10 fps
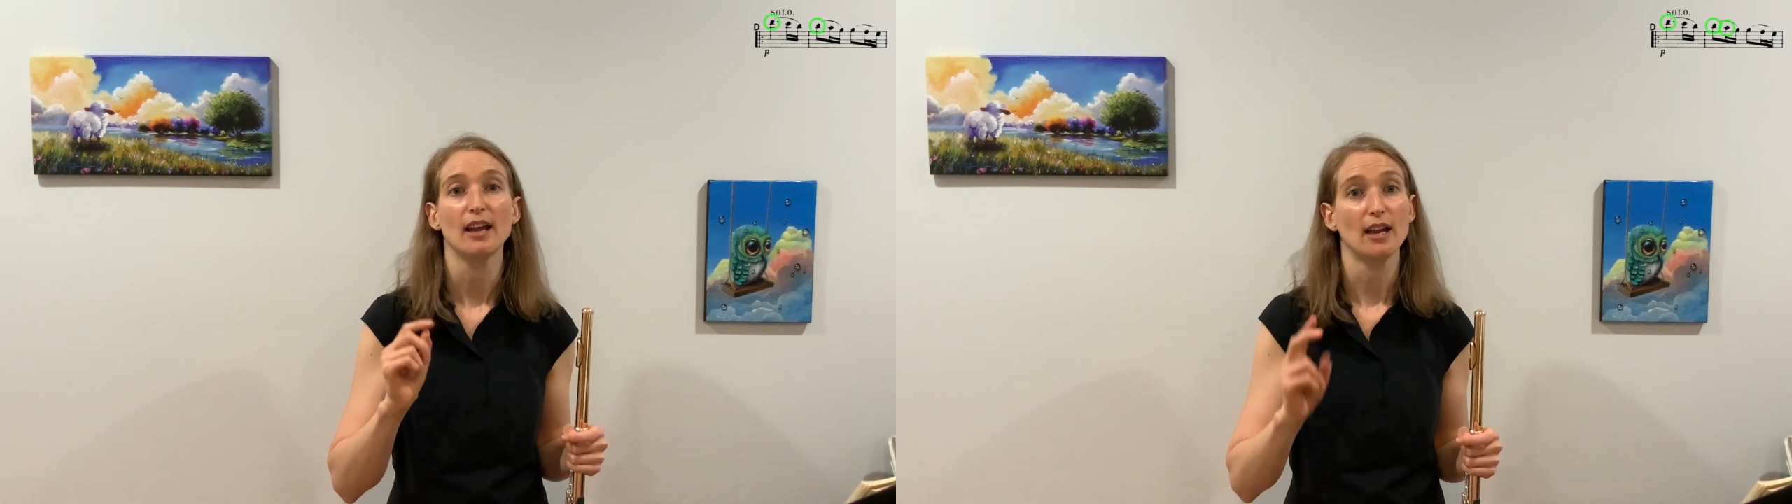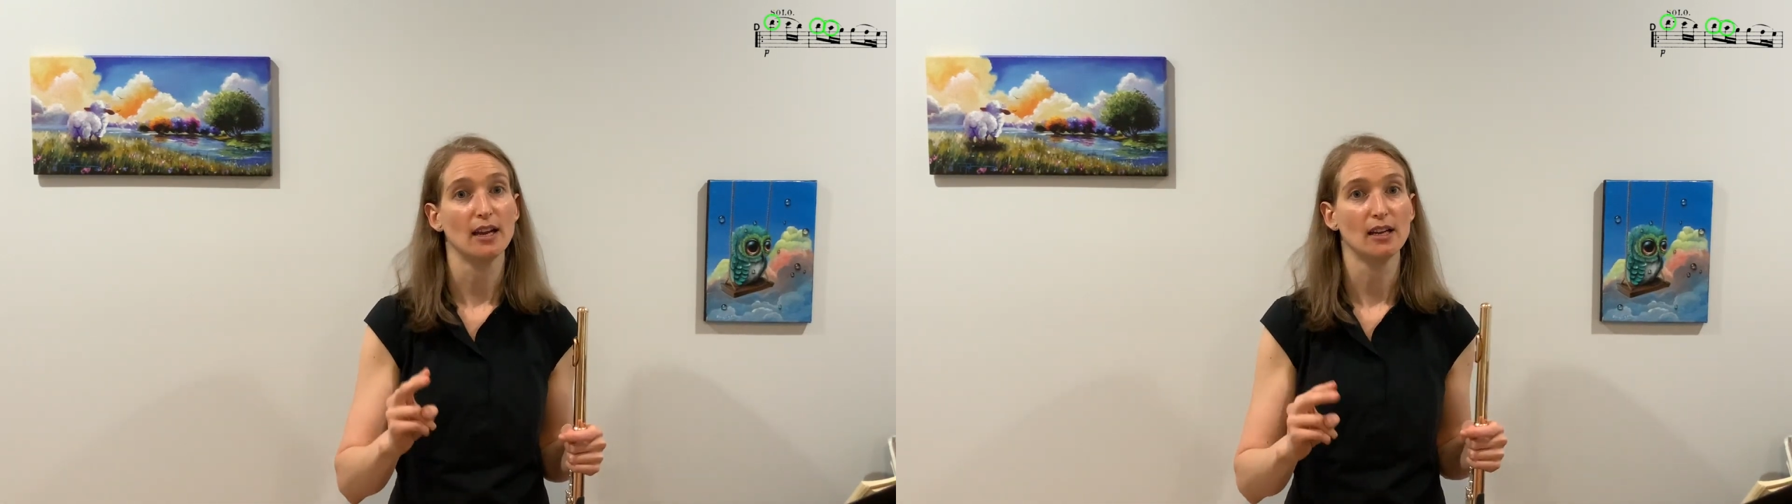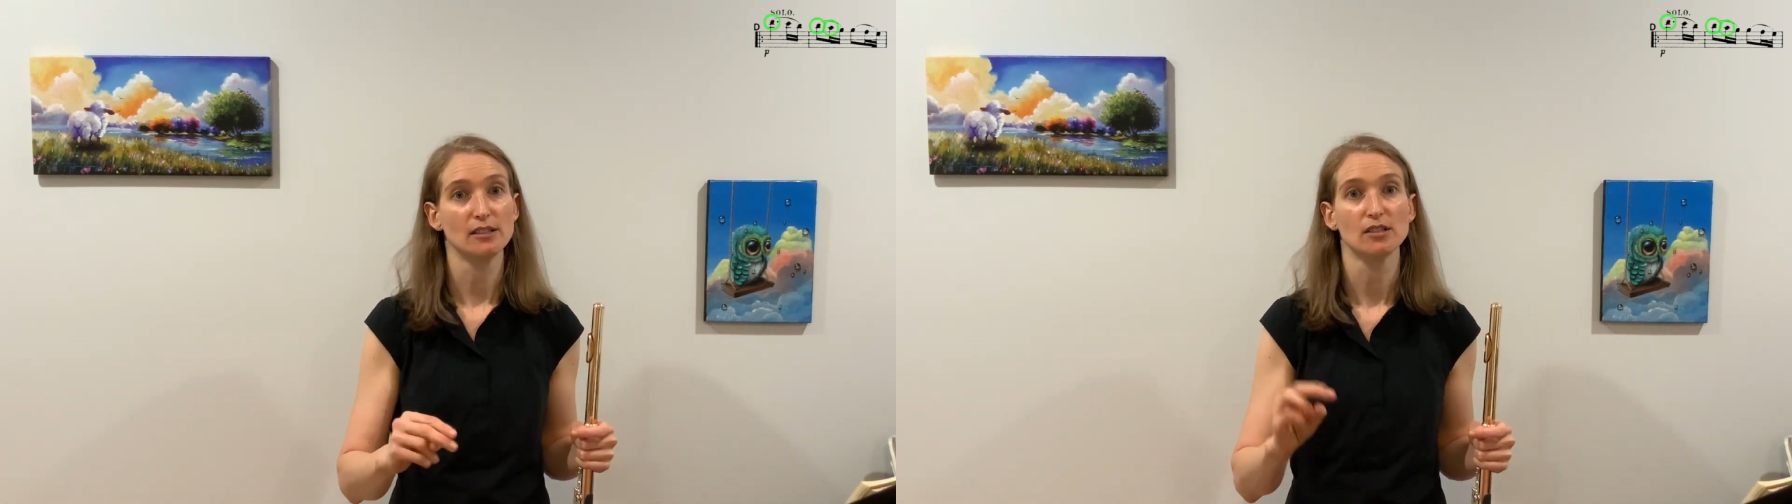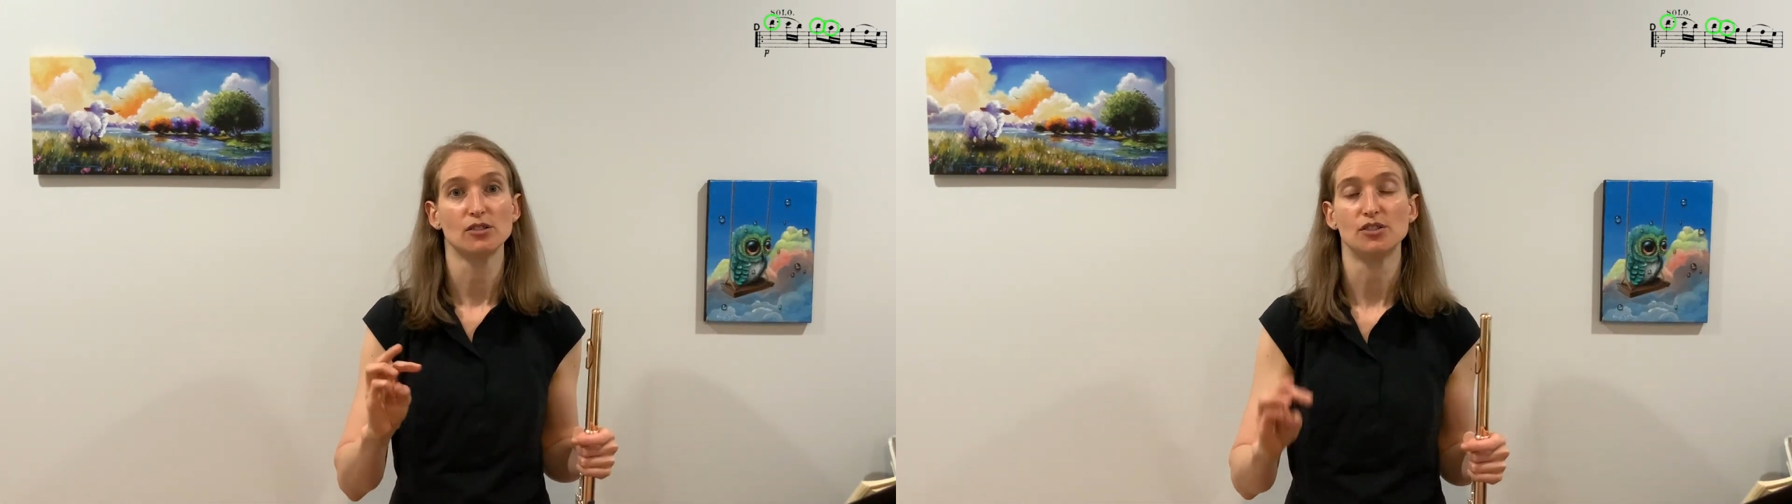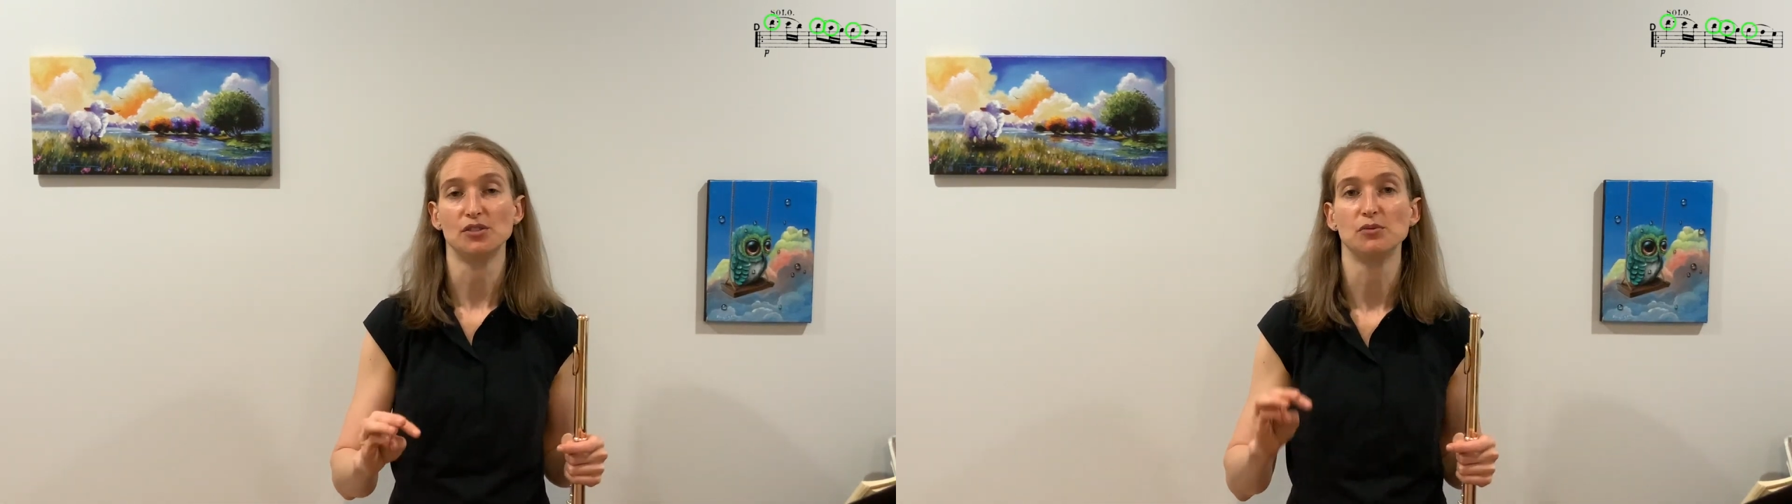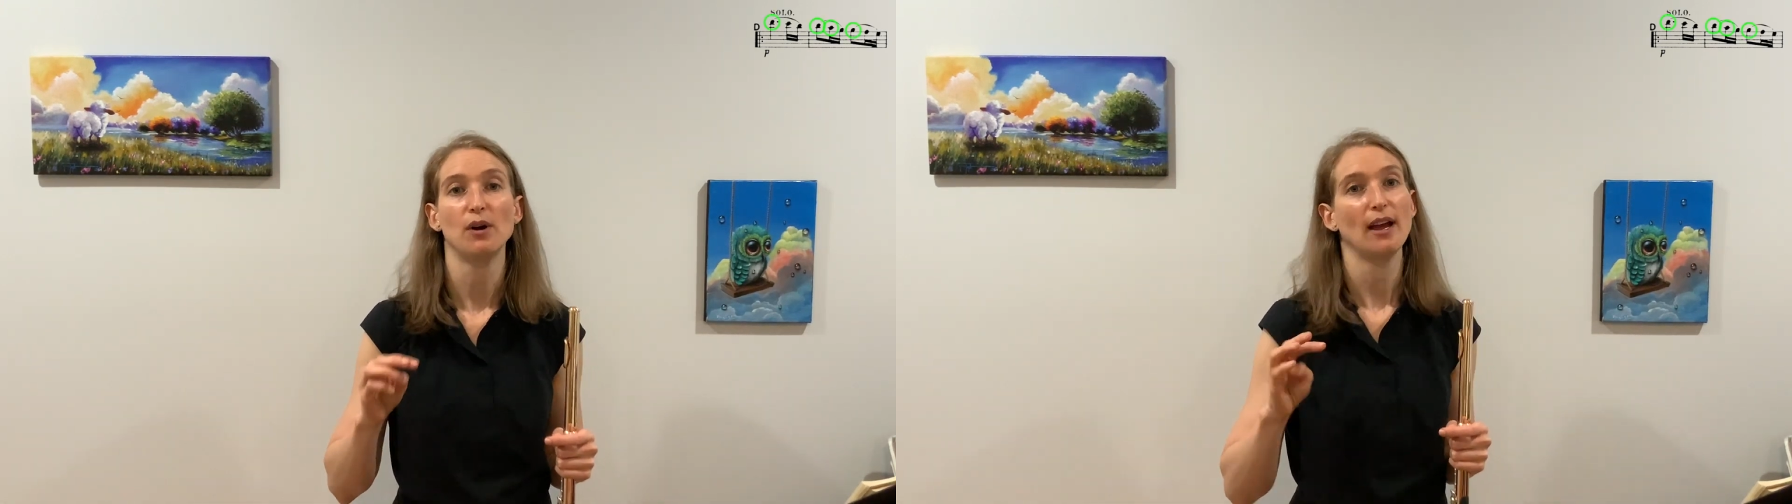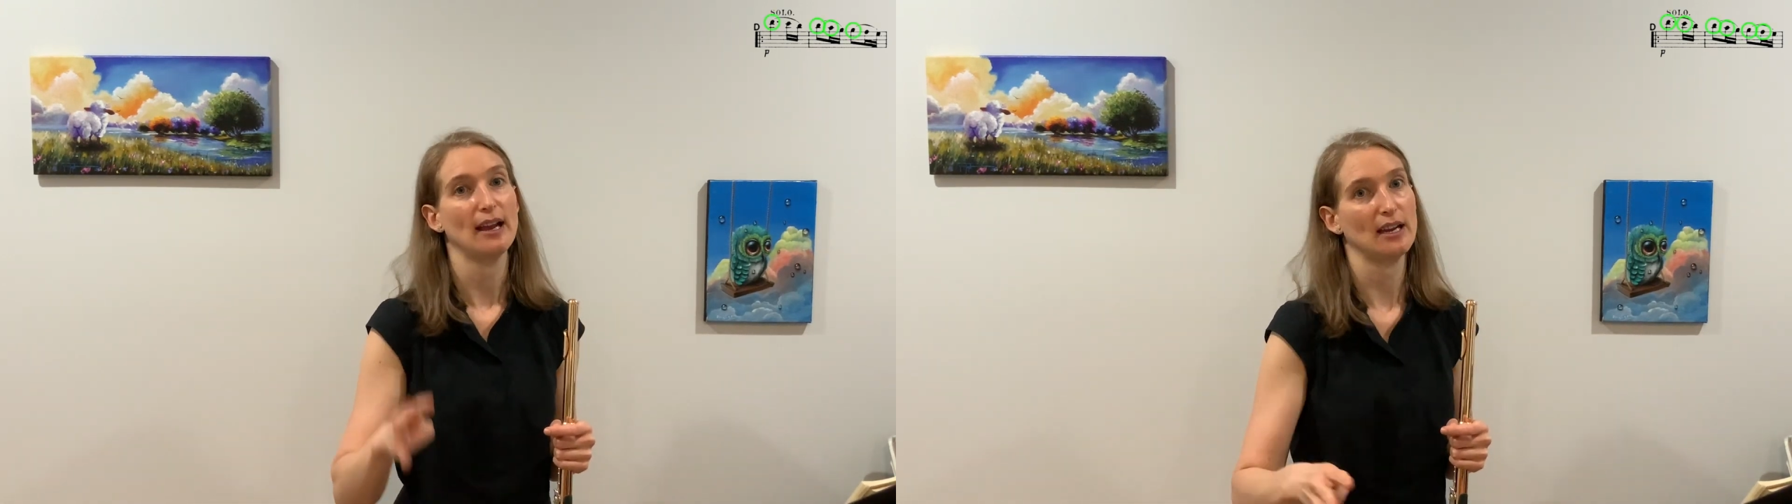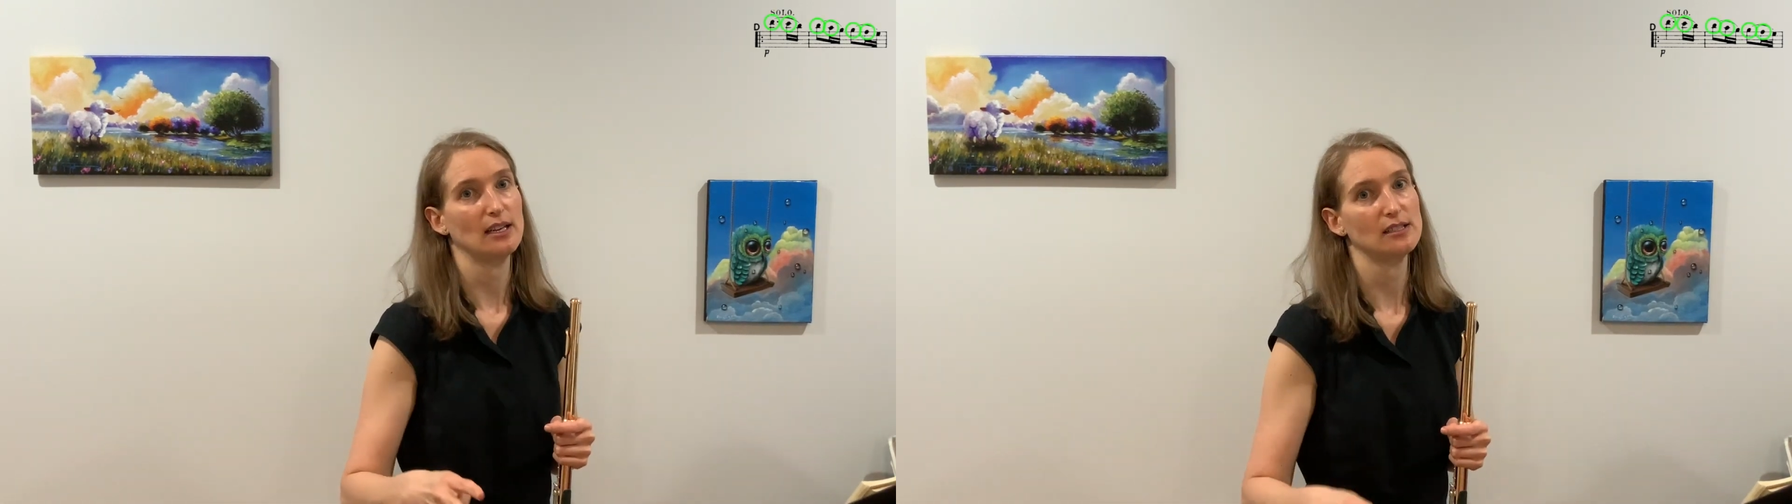and 2
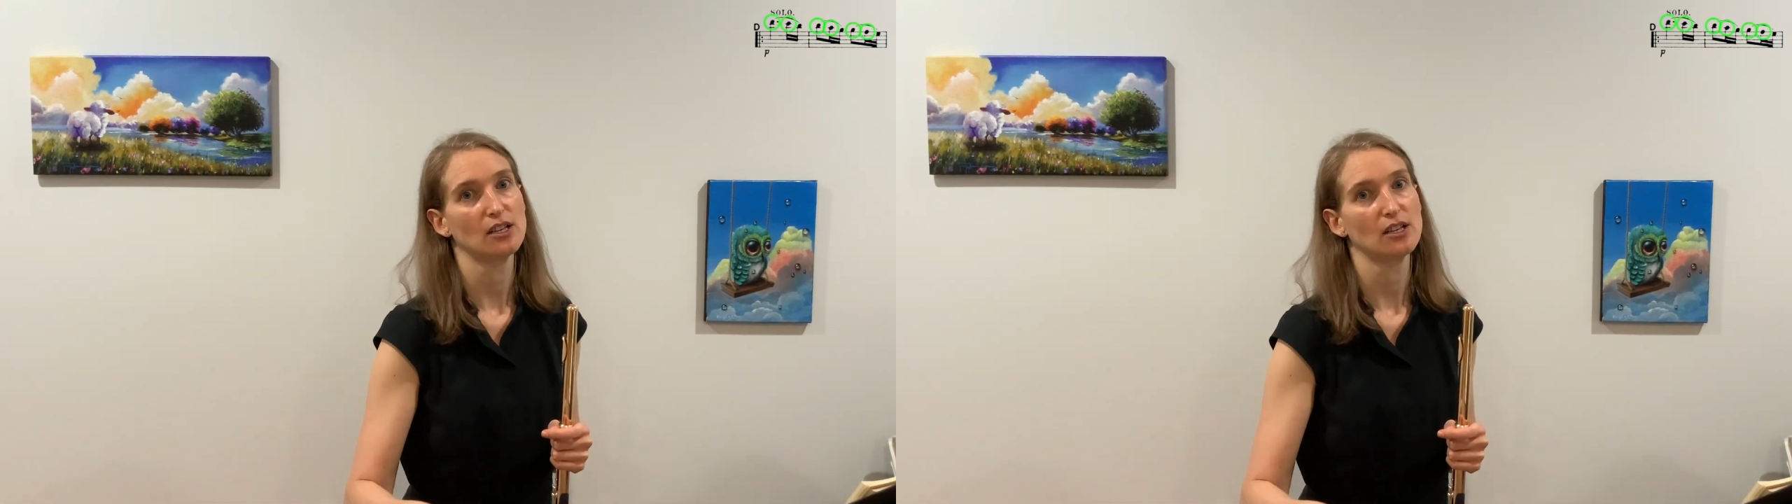and,